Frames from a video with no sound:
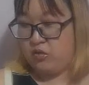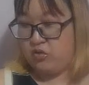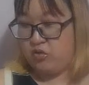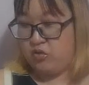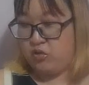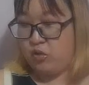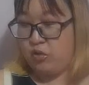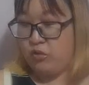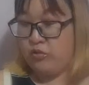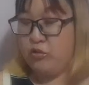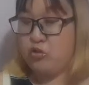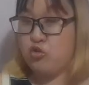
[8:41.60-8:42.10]

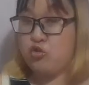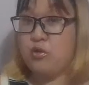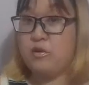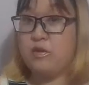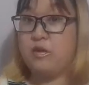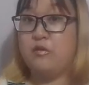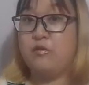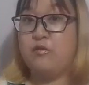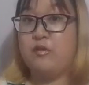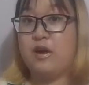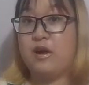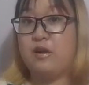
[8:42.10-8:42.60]
close to
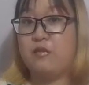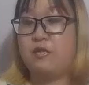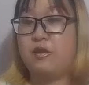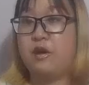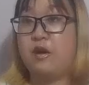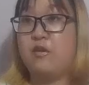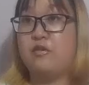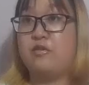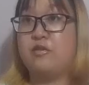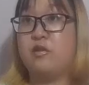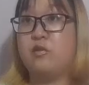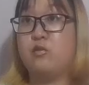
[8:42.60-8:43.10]

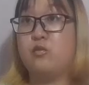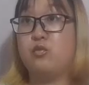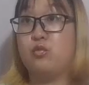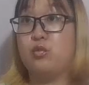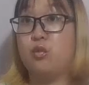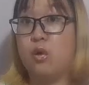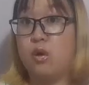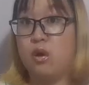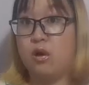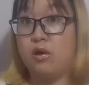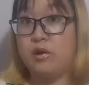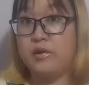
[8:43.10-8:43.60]
25,000
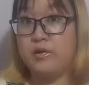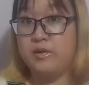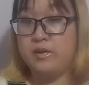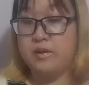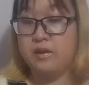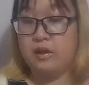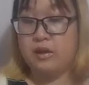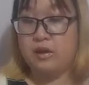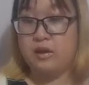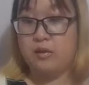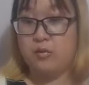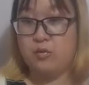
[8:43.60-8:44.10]
won,
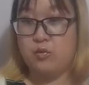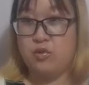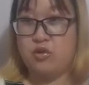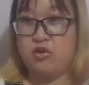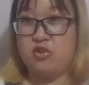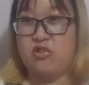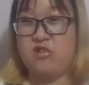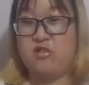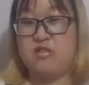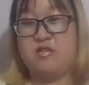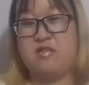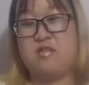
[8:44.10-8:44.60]

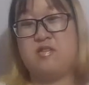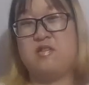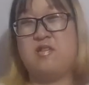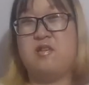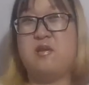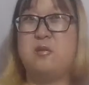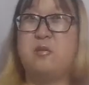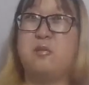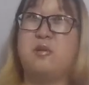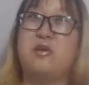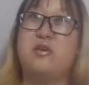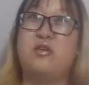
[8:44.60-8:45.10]
which is
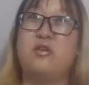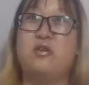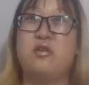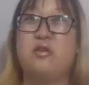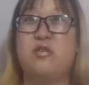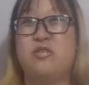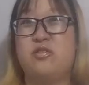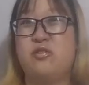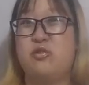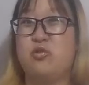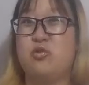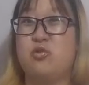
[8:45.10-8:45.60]
about
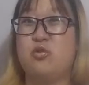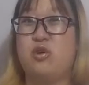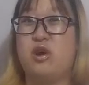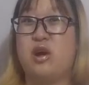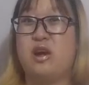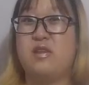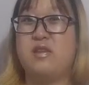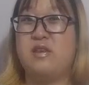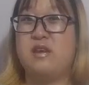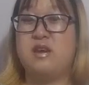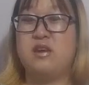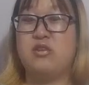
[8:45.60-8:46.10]
close to,
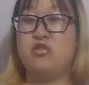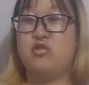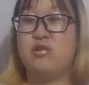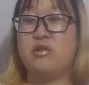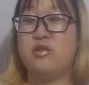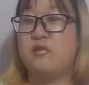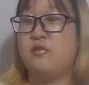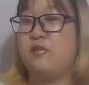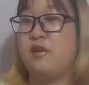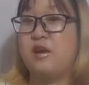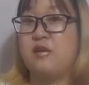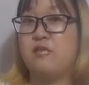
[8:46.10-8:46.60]
I think,
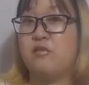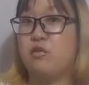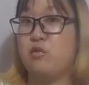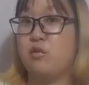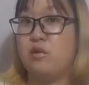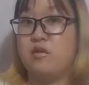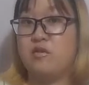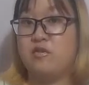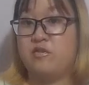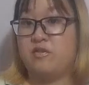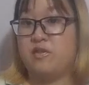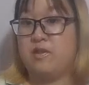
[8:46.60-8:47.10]
25
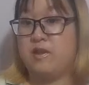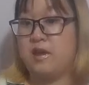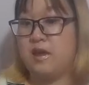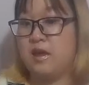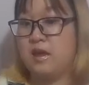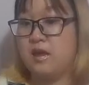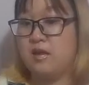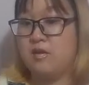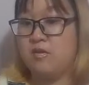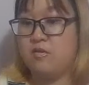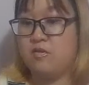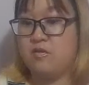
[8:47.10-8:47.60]

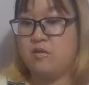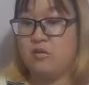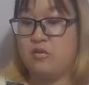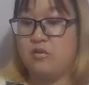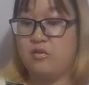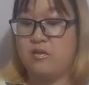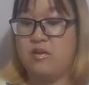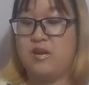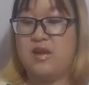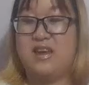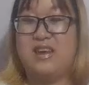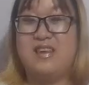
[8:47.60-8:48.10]
USD. So
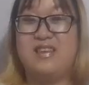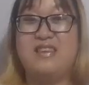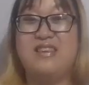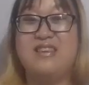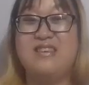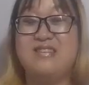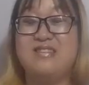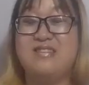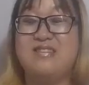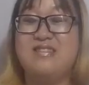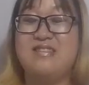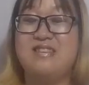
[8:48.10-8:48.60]
it
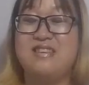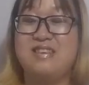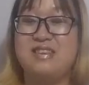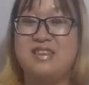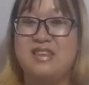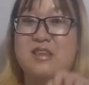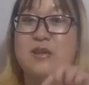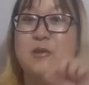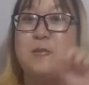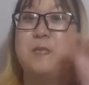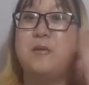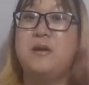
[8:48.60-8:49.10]
is a
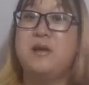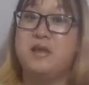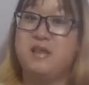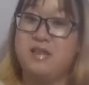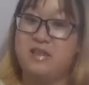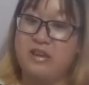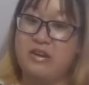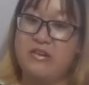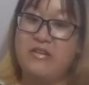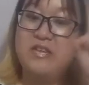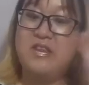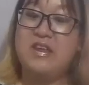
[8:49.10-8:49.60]
little bit
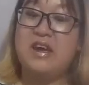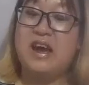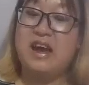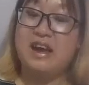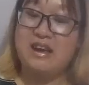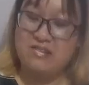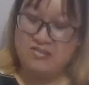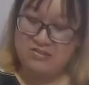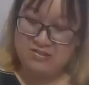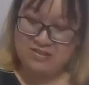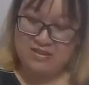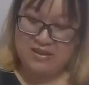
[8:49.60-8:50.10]
on the
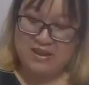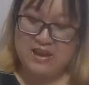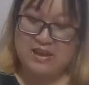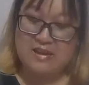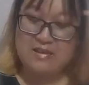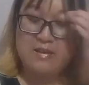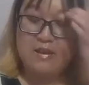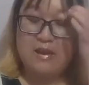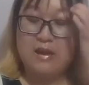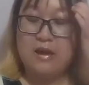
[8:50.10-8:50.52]
high side.